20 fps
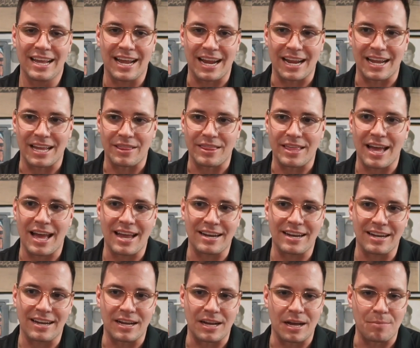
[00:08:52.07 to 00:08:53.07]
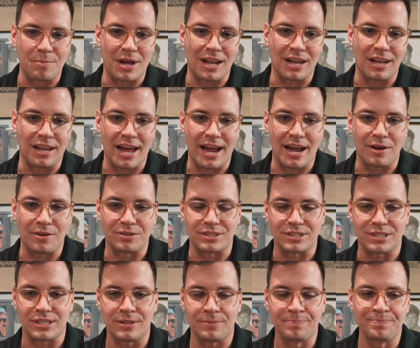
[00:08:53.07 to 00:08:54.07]
and that
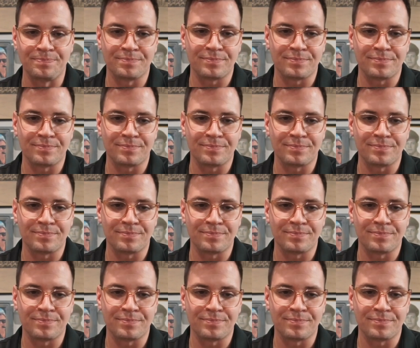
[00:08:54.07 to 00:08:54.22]
allows